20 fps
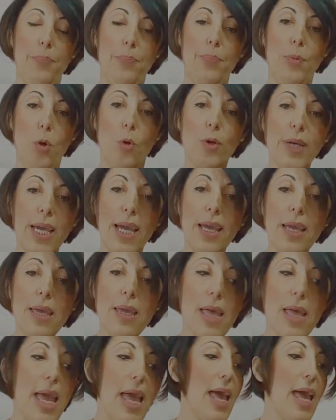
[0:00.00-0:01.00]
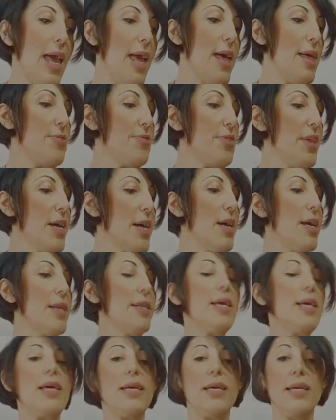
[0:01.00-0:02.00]
Okay, and then
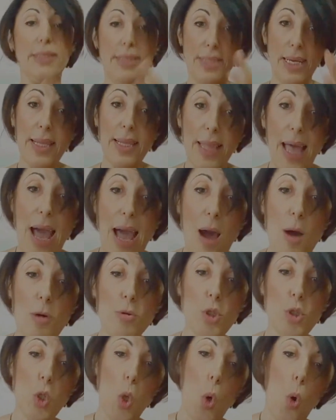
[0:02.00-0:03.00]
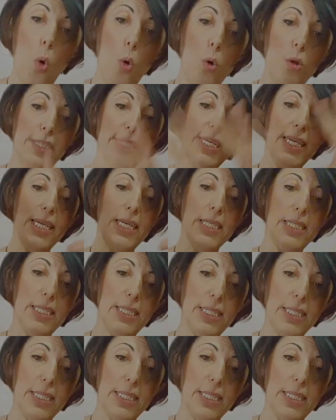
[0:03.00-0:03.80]
it allows all these